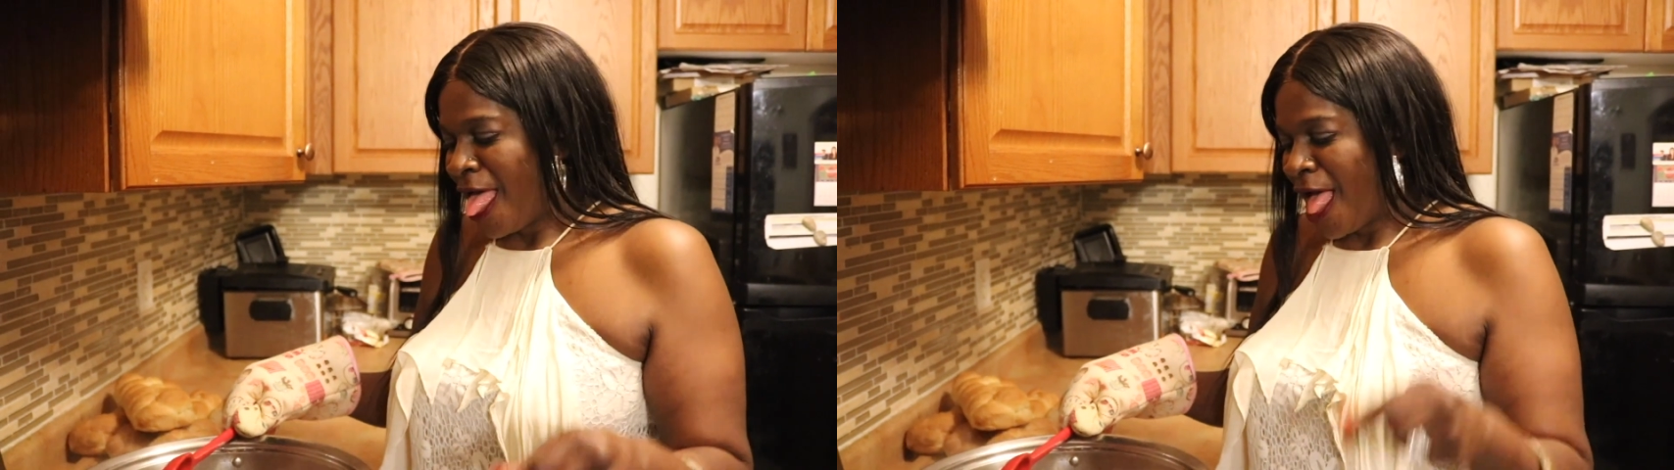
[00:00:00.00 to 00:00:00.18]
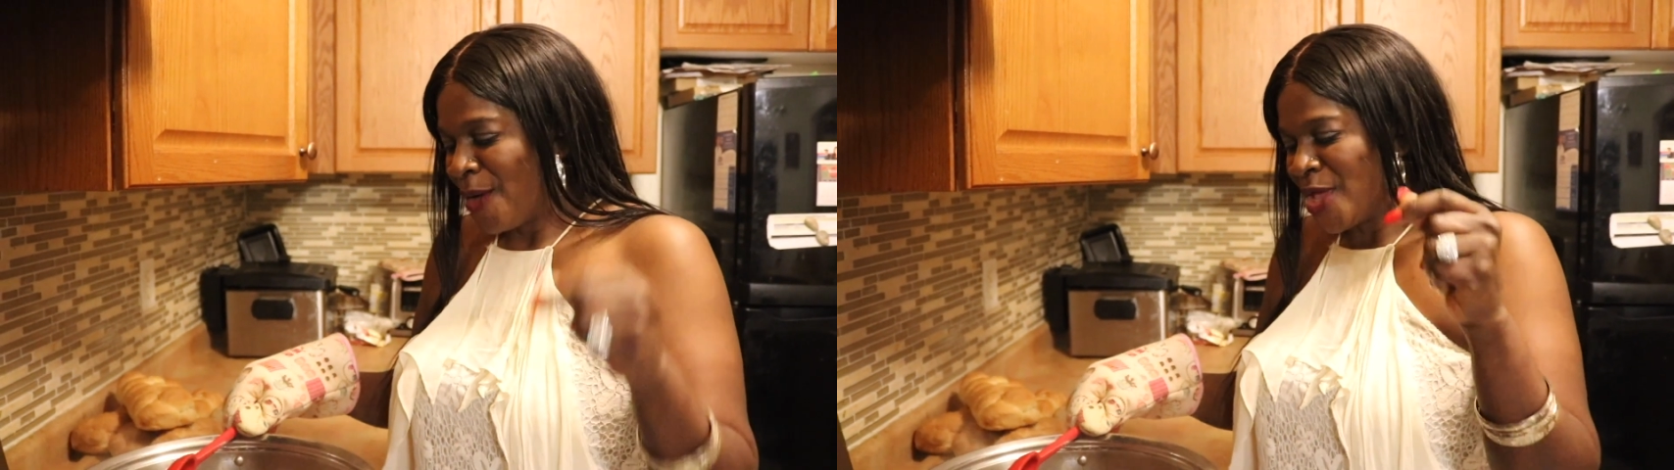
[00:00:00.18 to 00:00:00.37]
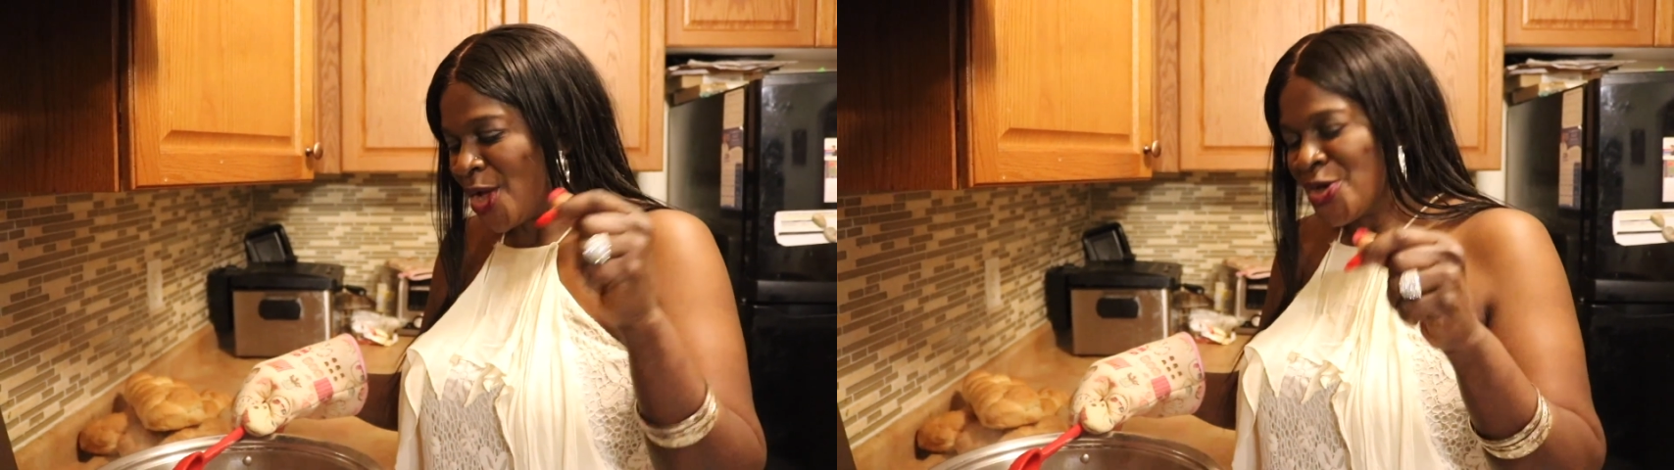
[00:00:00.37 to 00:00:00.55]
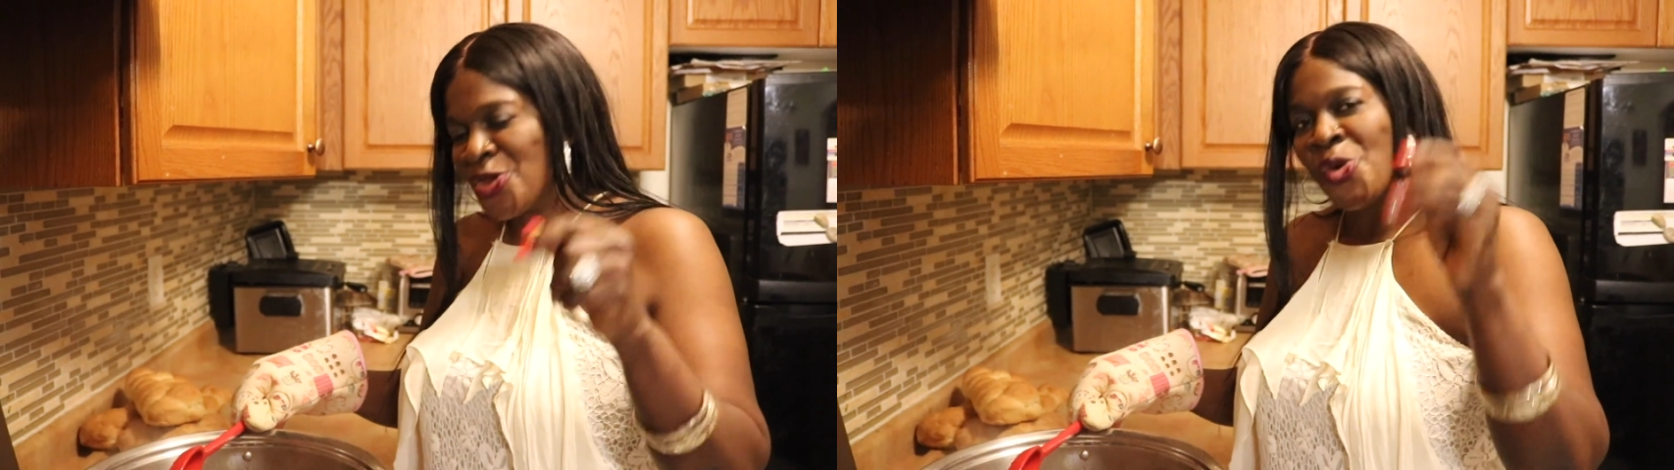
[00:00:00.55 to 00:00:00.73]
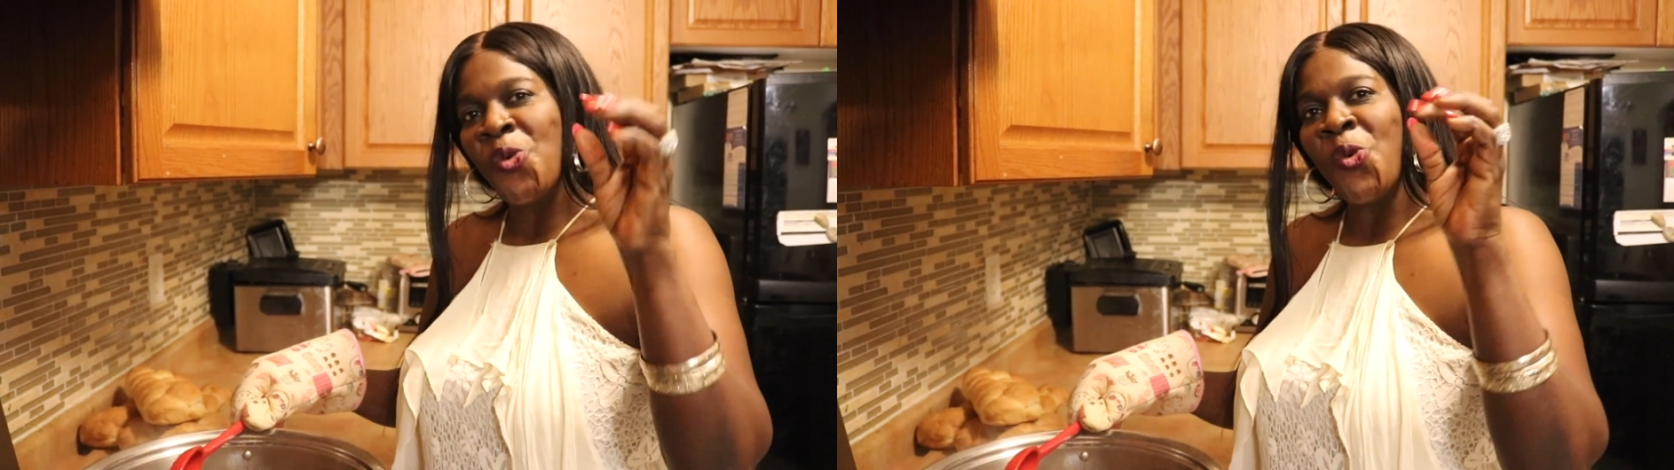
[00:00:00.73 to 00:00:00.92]
and we are
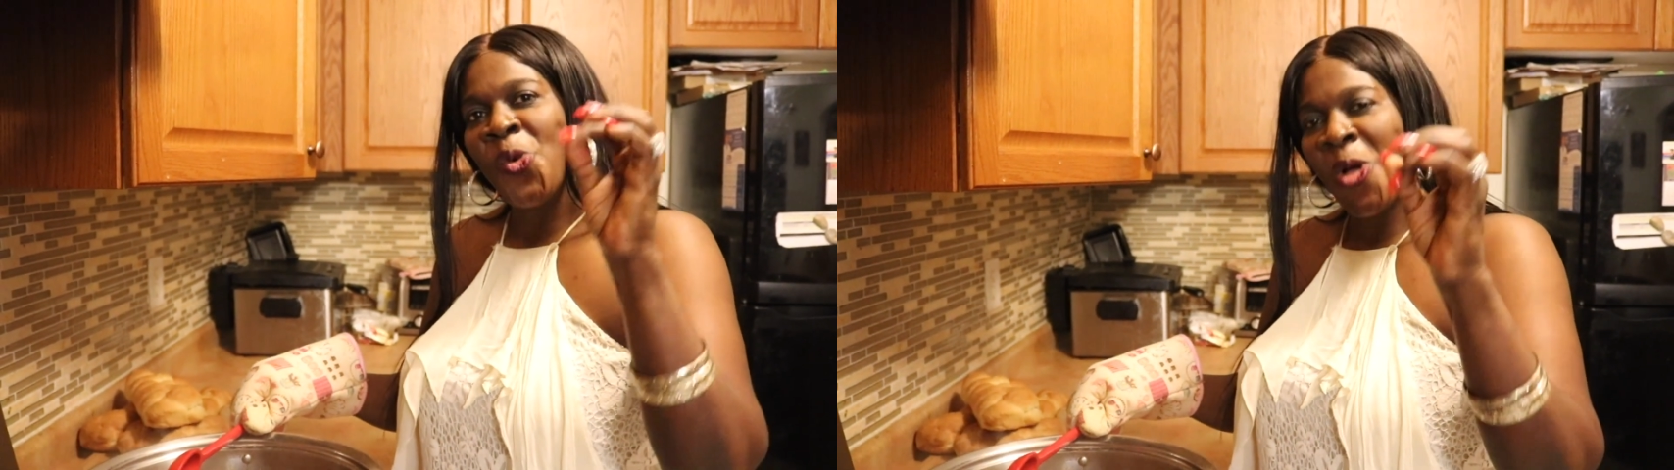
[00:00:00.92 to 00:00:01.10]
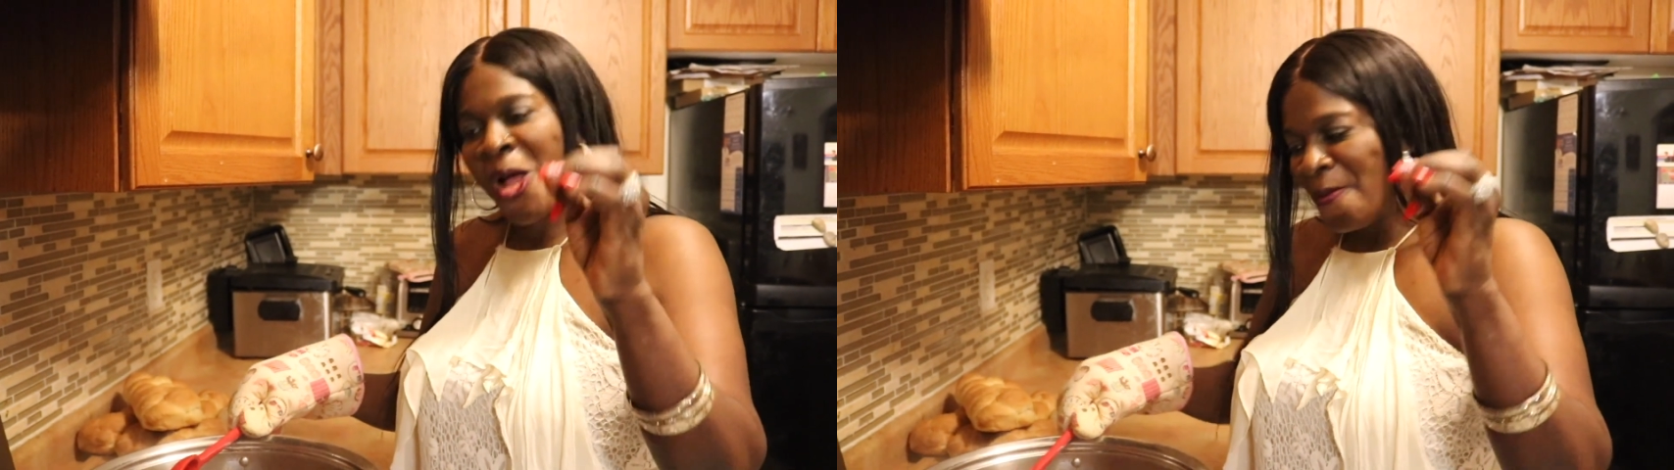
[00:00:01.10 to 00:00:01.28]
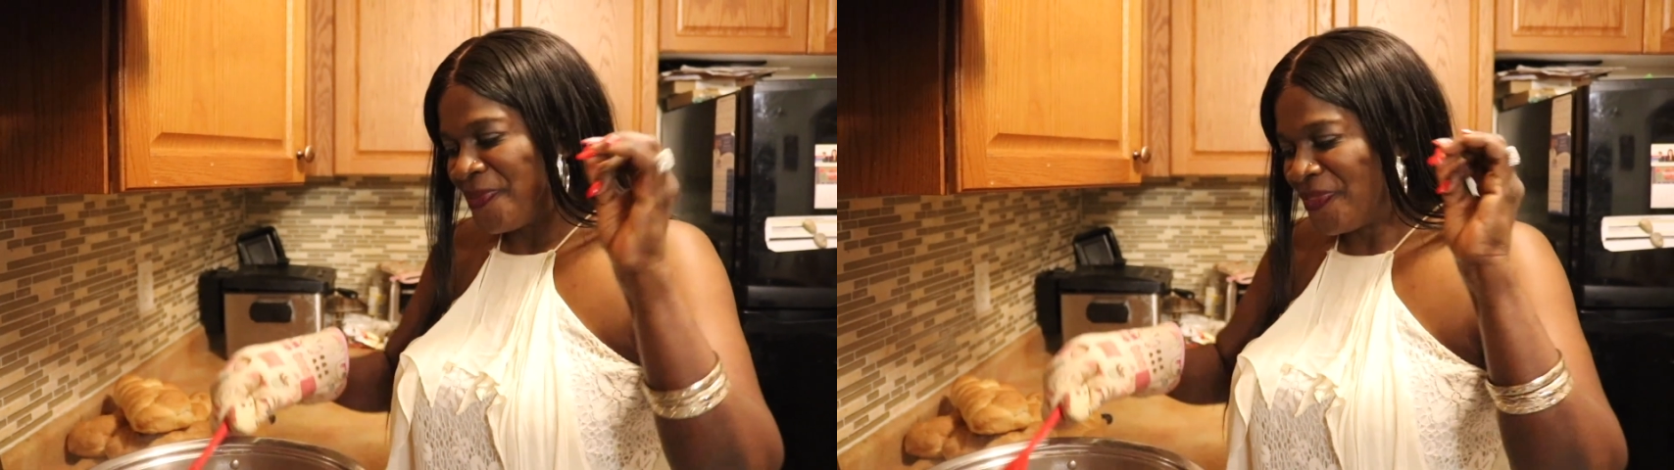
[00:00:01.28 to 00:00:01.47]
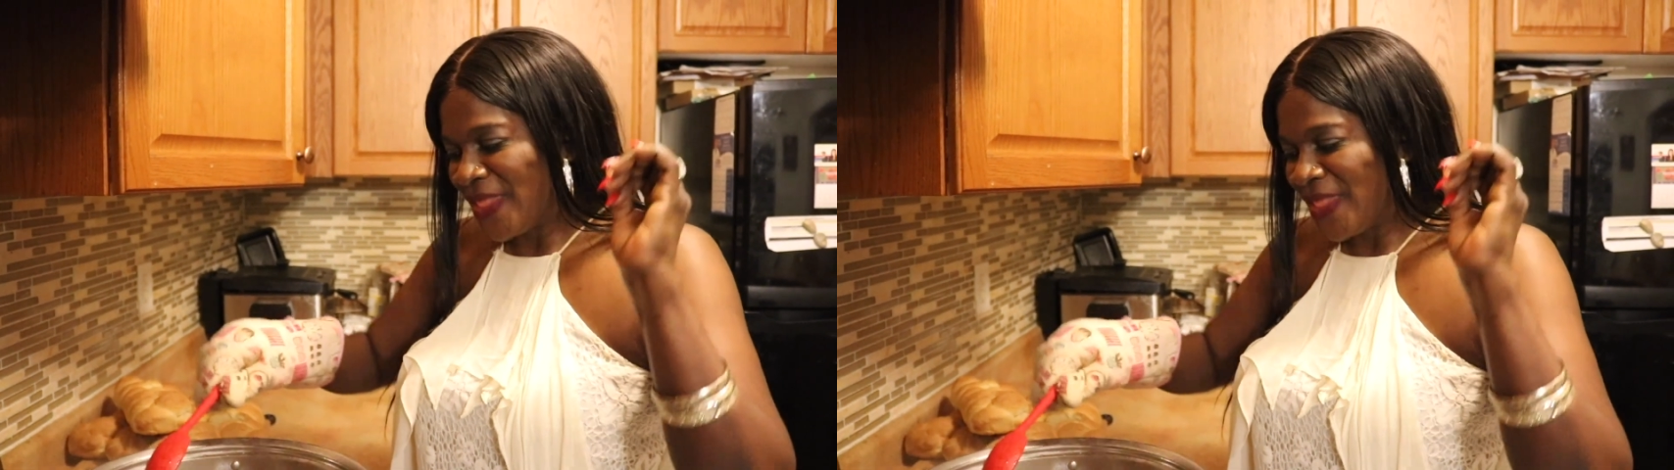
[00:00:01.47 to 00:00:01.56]
gonna warm